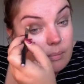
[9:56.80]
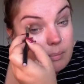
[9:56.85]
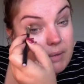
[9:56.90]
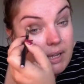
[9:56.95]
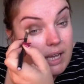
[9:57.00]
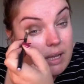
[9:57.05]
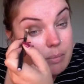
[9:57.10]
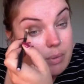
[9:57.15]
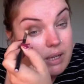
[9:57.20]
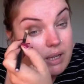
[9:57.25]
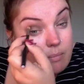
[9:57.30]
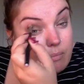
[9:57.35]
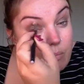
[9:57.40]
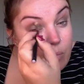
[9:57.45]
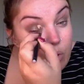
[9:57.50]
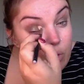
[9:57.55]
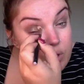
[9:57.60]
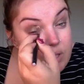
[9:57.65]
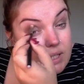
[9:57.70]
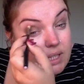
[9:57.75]
keeping it
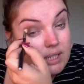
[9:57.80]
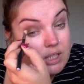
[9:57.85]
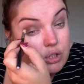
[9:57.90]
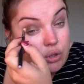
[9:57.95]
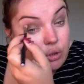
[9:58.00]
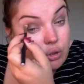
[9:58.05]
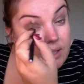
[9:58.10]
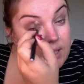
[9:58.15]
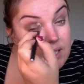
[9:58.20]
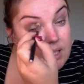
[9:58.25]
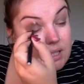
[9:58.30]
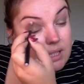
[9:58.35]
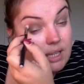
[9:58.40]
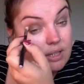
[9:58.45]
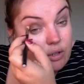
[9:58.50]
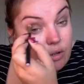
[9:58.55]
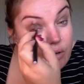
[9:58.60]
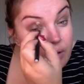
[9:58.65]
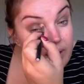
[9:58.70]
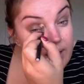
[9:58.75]
more central into that
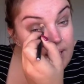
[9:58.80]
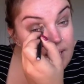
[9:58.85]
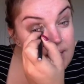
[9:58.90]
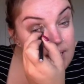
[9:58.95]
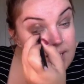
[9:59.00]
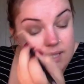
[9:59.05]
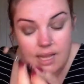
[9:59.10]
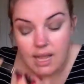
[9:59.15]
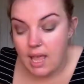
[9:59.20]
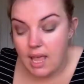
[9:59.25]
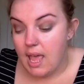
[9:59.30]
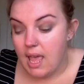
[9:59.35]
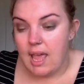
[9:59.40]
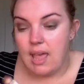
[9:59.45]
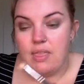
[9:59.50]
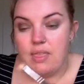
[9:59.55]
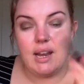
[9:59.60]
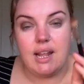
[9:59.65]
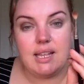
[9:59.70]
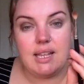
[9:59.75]
crease,
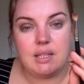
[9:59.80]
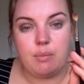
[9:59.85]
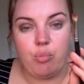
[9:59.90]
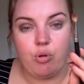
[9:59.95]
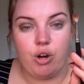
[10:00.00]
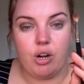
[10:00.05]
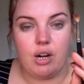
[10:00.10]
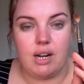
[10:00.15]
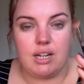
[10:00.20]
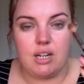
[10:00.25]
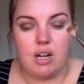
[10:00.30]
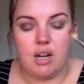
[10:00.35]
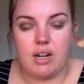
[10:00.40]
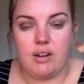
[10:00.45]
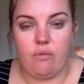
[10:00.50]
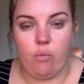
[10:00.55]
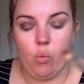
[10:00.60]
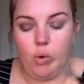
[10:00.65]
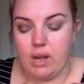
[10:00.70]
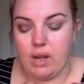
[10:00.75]
and then as the product kind
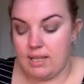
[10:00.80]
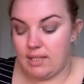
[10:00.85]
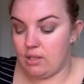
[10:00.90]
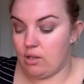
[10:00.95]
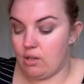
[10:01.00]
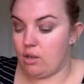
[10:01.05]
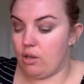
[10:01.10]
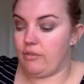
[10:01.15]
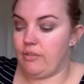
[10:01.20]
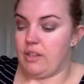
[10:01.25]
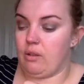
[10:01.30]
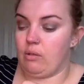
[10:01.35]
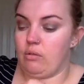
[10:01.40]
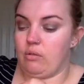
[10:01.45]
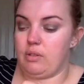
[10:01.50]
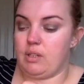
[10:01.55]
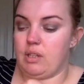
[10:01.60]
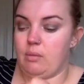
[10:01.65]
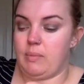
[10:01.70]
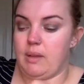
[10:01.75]
of wears off, you'll
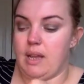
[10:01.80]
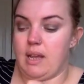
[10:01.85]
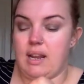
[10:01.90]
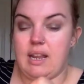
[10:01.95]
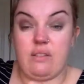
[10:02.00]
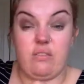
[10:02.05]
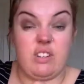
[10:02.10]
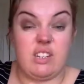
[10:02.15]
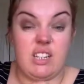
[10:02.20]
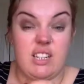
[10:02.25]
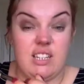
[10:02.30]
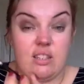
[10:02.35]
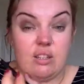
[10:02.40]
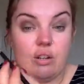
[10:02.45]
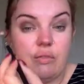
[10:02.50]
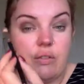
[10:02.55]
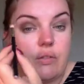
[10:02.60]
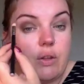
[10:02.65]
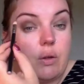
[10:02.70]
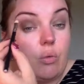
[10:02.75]
be able to even dust it
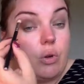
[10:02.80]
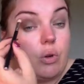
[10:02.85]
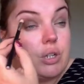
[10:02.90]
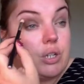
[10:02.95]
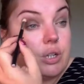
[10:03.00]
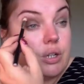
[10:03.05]
off if you want